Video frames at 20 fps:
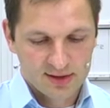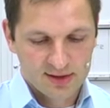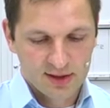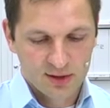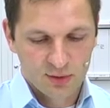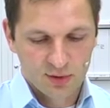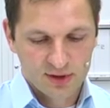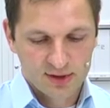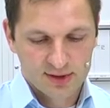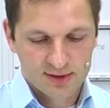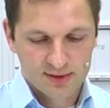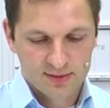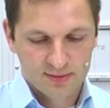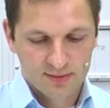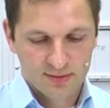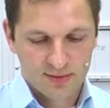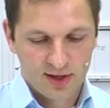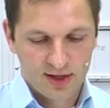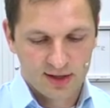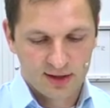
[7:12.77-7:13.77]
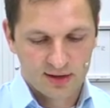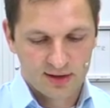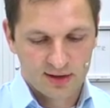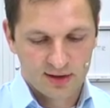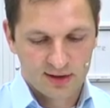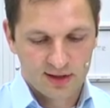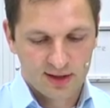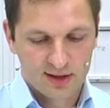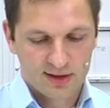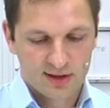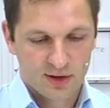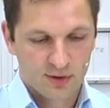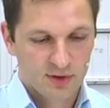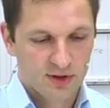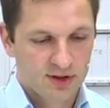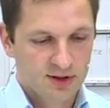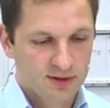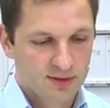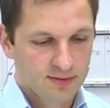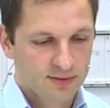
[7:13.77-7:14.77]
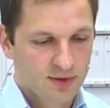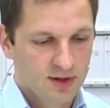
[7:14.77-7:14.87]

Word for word: sequence, I can click down here